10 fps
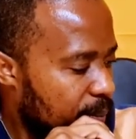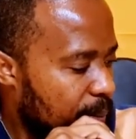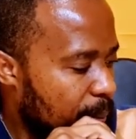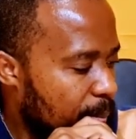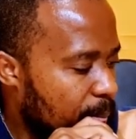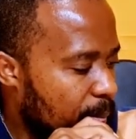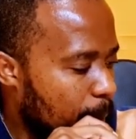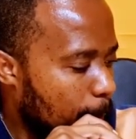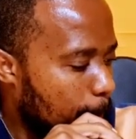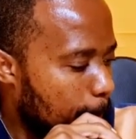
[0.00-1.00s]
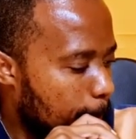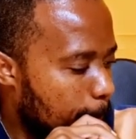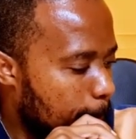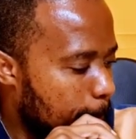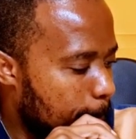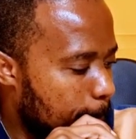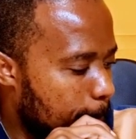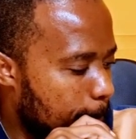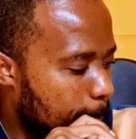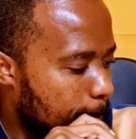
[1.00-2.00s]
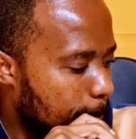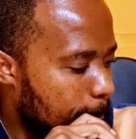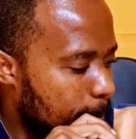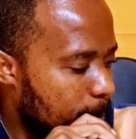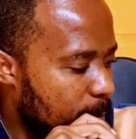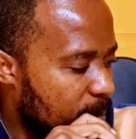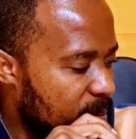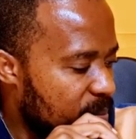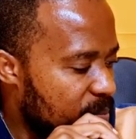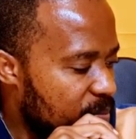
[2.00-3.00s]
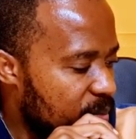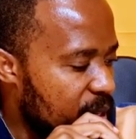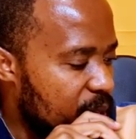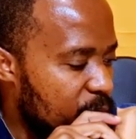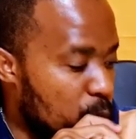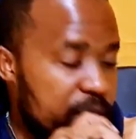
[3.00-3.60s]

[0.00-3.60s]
make thee a laughing stock to thine enemies that malign thee.